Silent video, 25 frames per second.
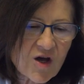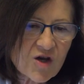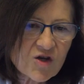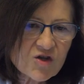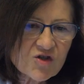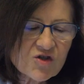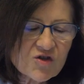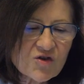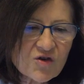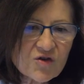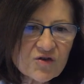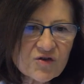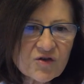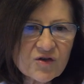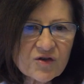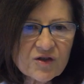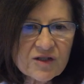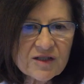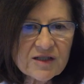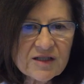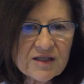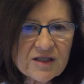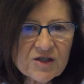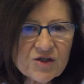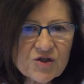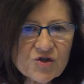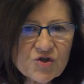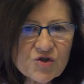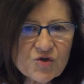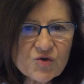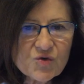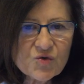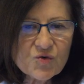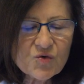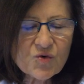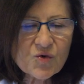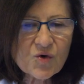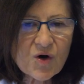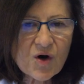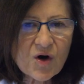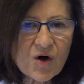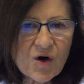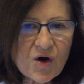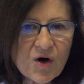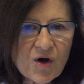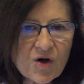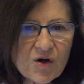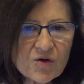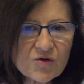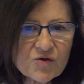certainly due
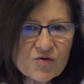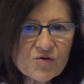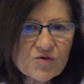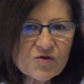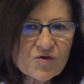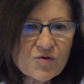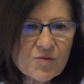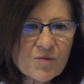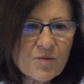to the